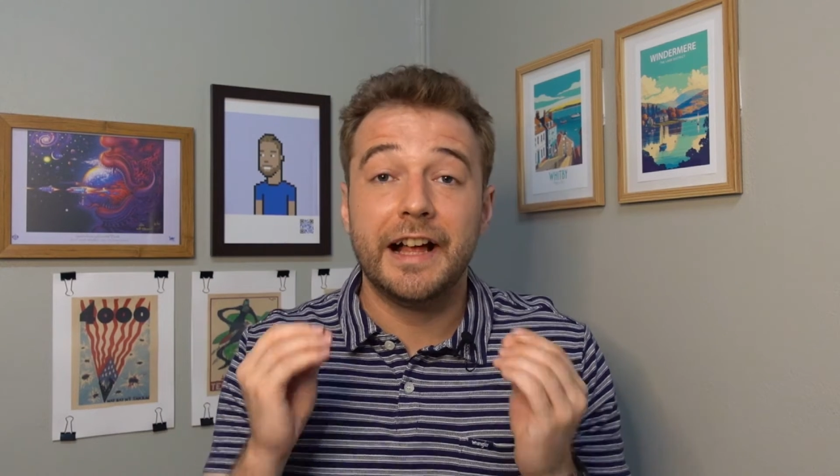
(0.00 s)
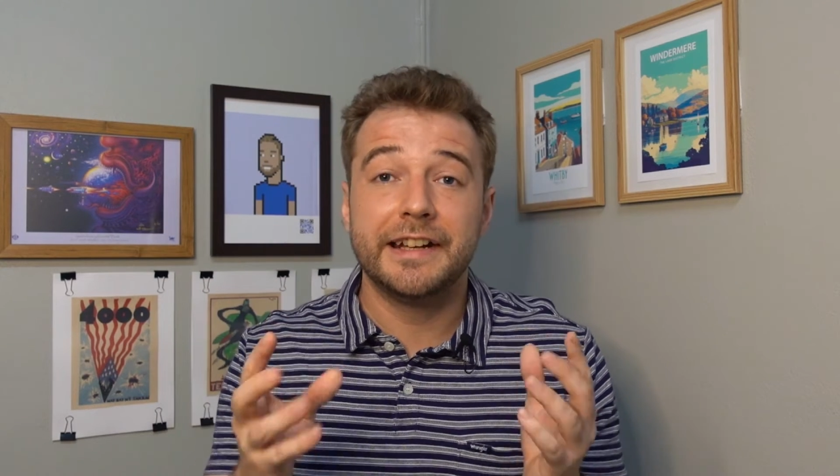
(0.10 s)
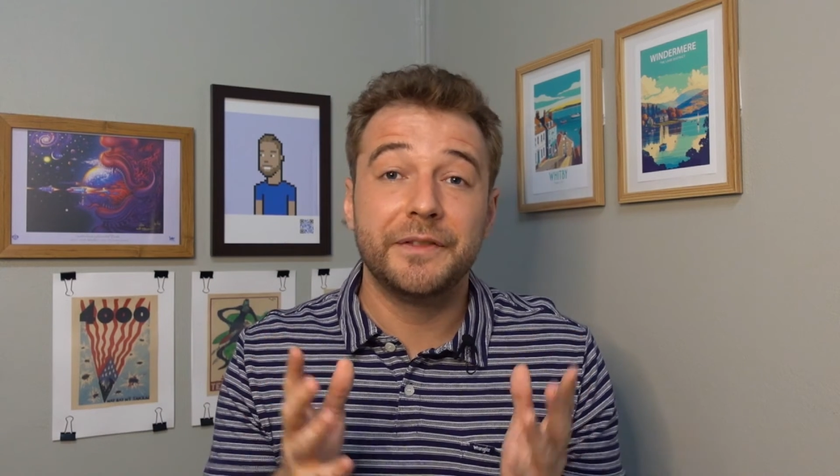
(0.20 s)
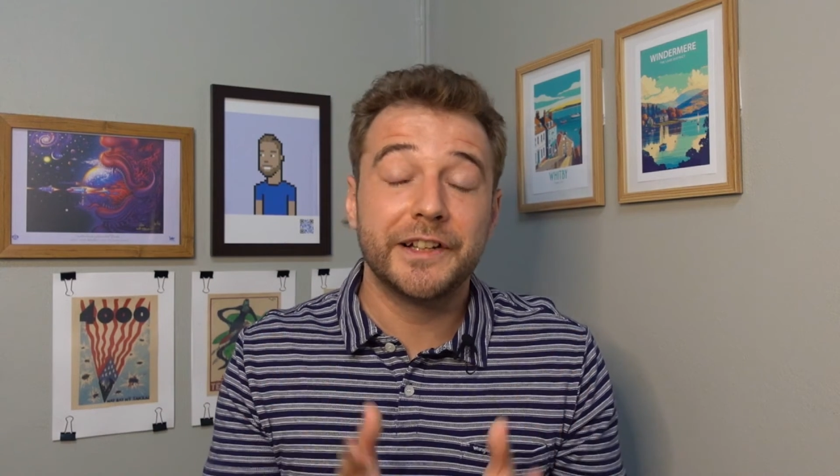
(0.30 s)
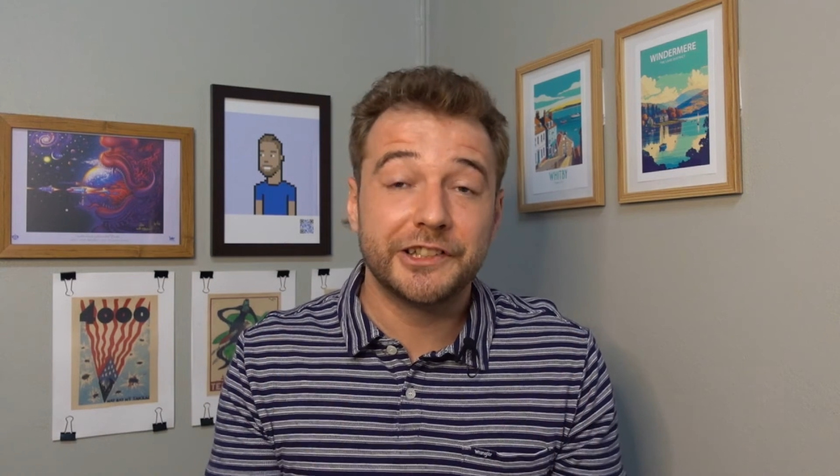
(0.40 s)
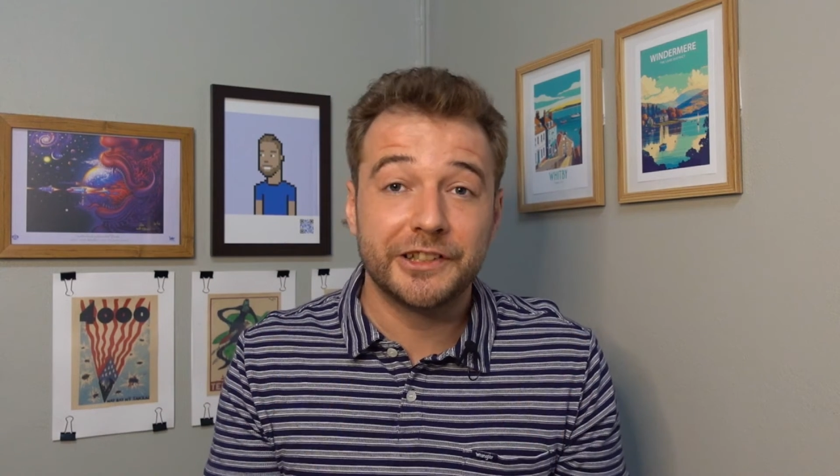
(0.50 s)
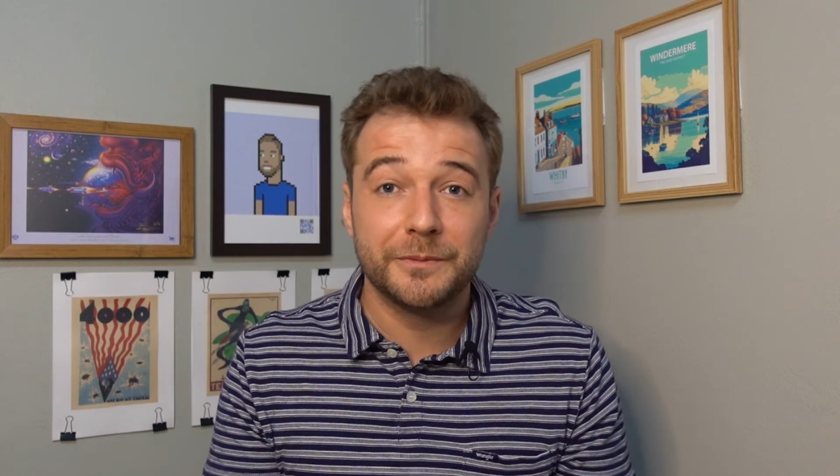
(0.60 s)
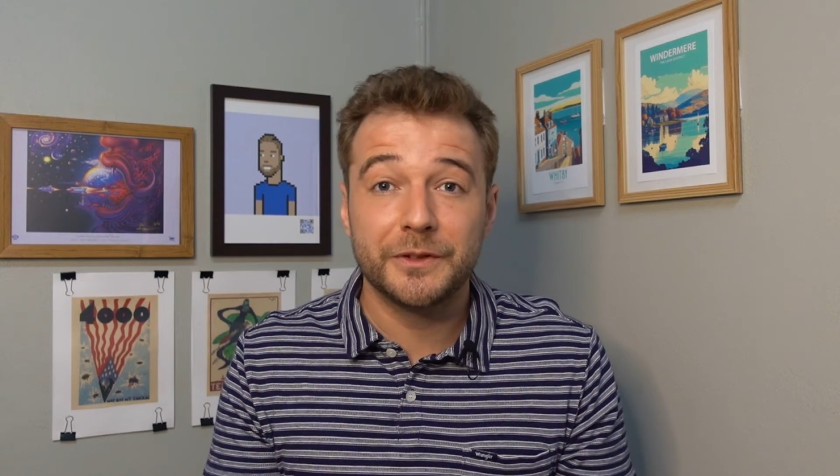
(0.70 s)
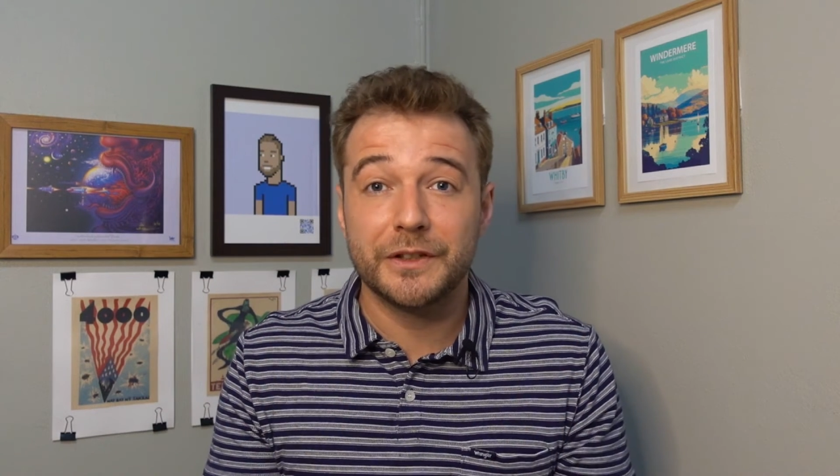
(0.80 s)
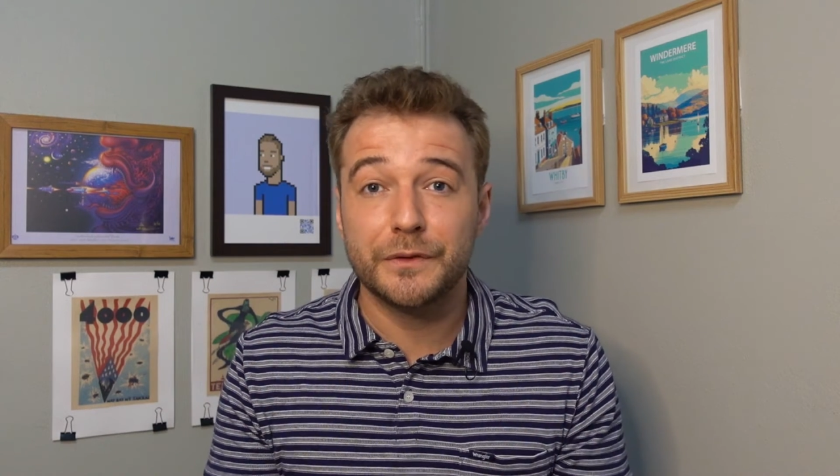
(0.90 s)
And I've had
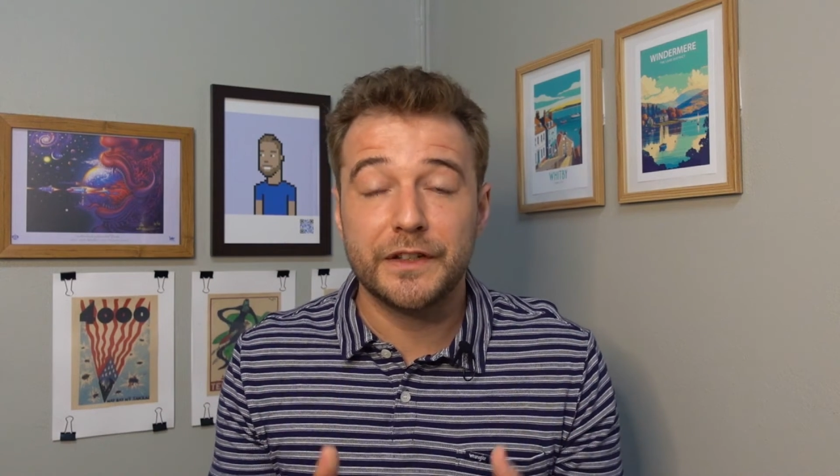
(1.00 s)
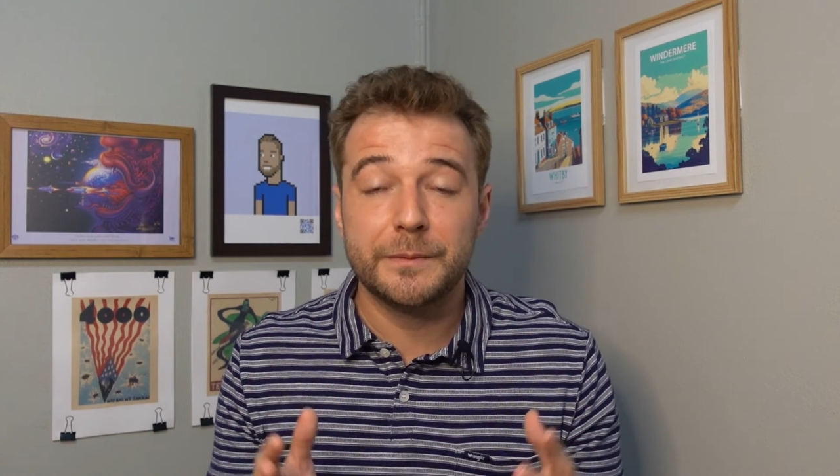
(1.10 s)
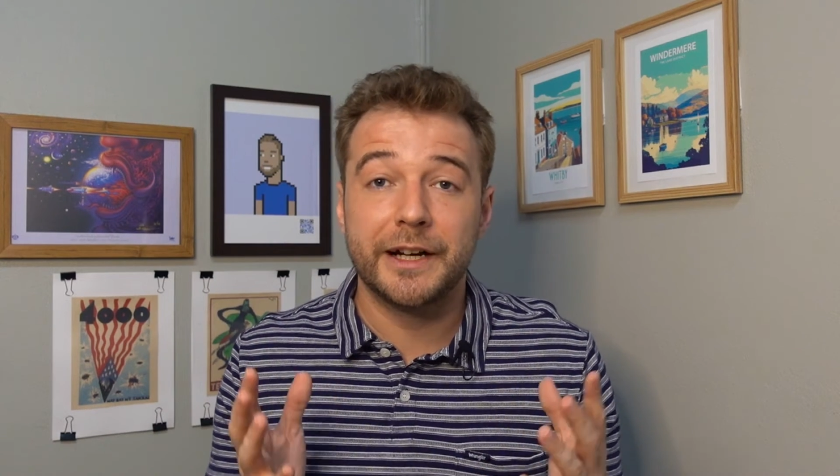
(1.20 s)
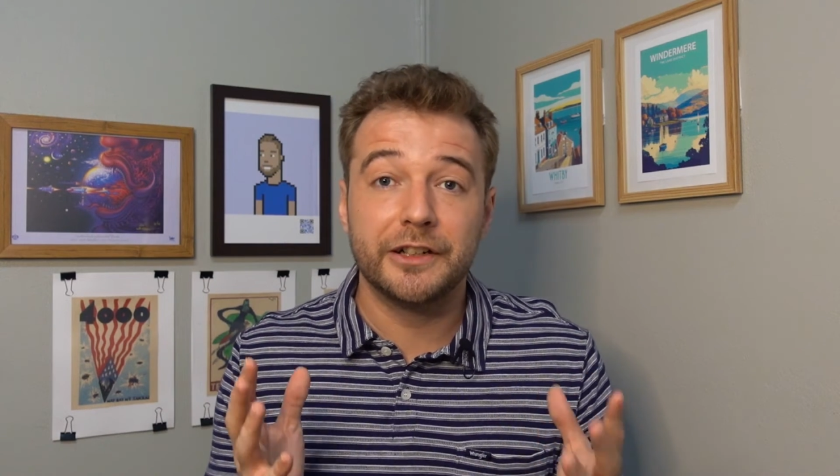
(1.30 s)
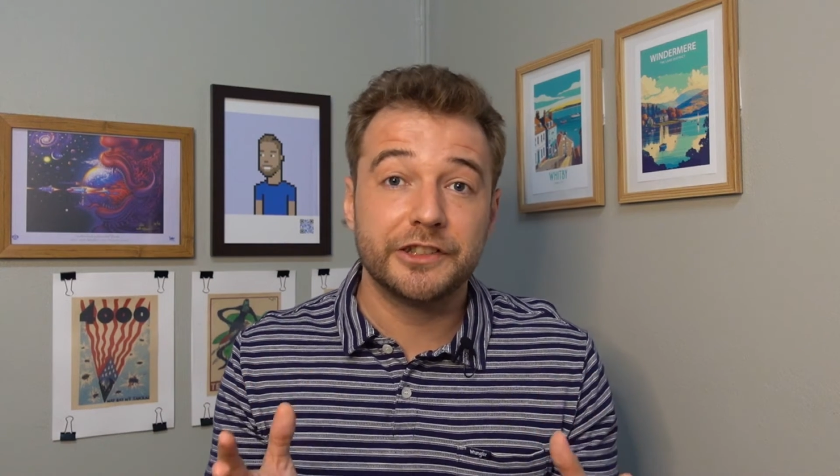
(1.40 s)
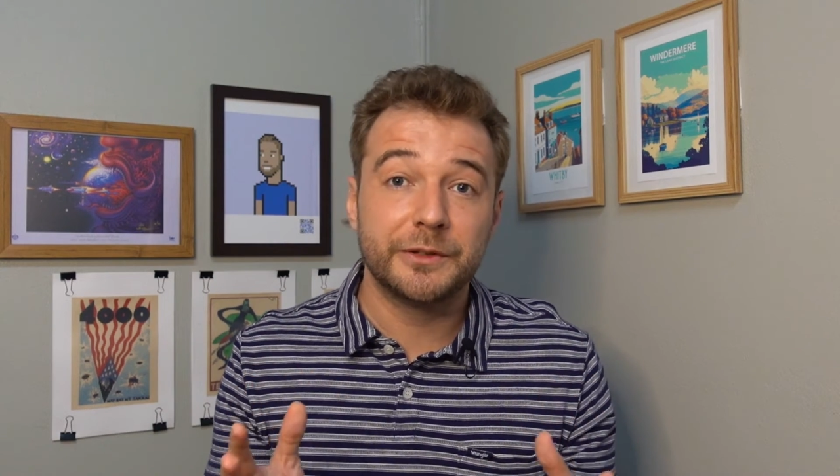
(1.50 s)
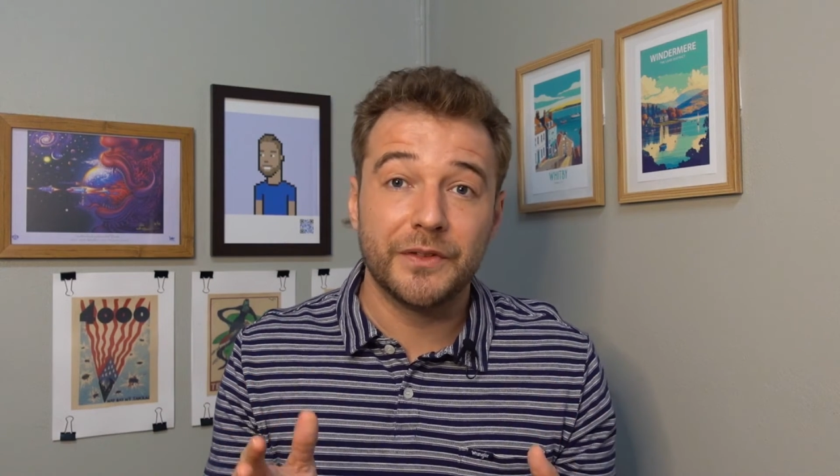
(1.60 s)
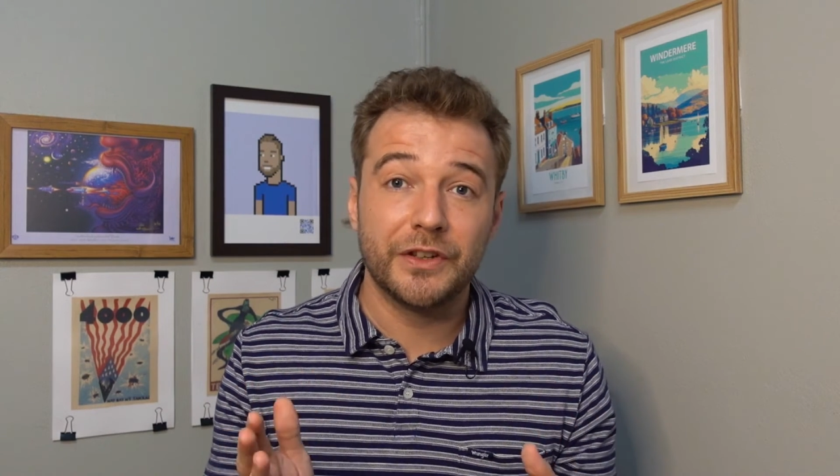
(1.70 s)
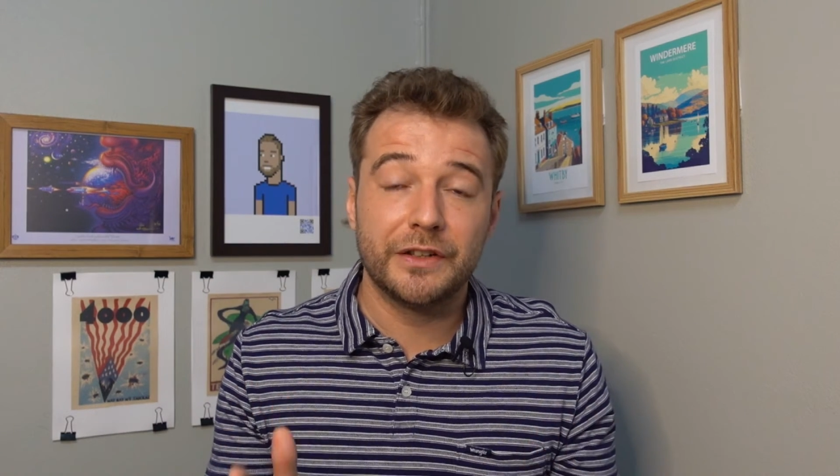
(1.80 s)
some good feedback on some of the